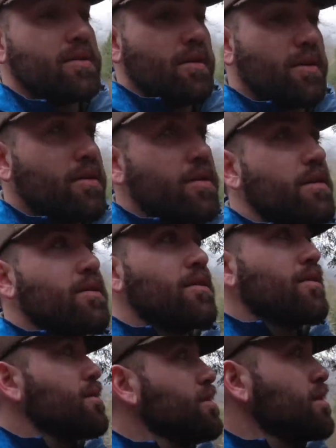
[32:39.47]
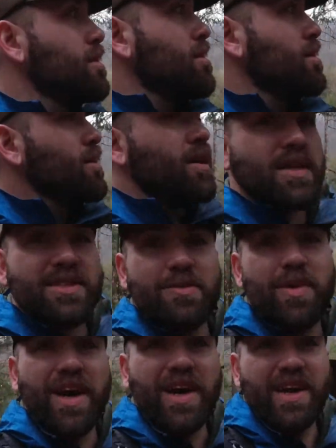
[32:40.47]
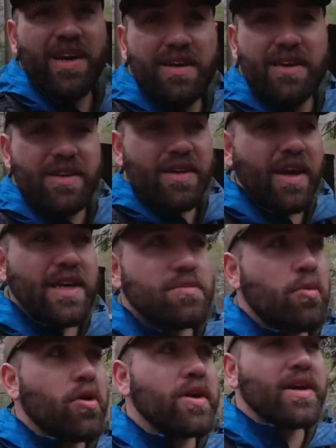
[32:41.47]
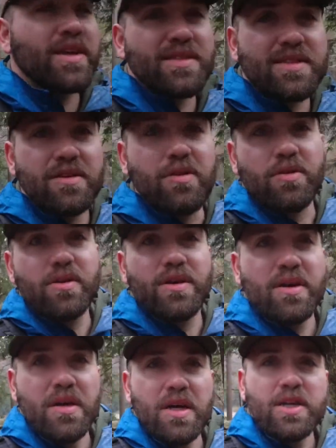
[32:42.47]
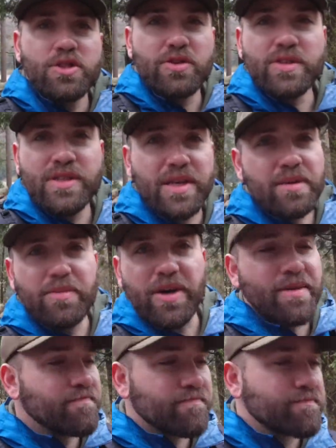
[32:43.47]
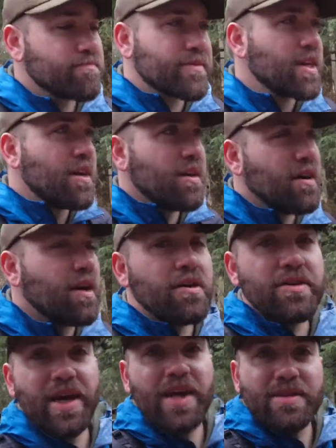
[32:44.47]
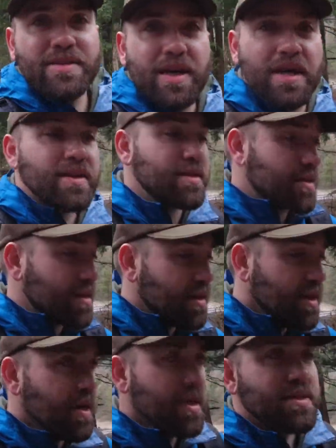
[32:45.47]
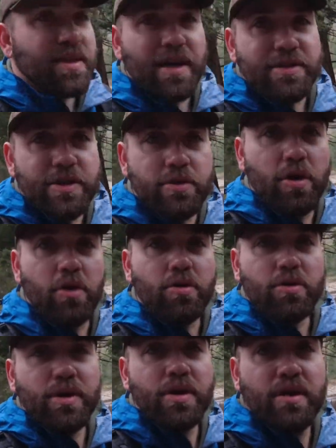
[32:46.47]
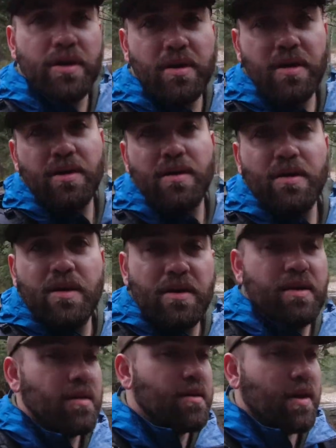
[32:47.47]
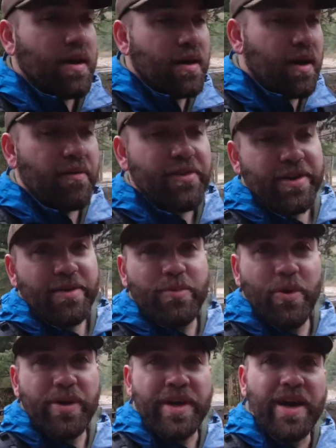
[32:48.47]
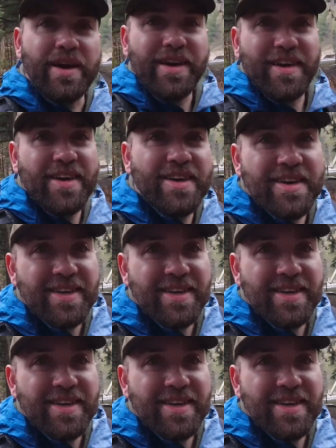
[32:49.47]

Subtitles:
So, not too bad. Nice morning. It's a little drizzly, but other than that, it's nice. It's not too cold. Having a good morning out here.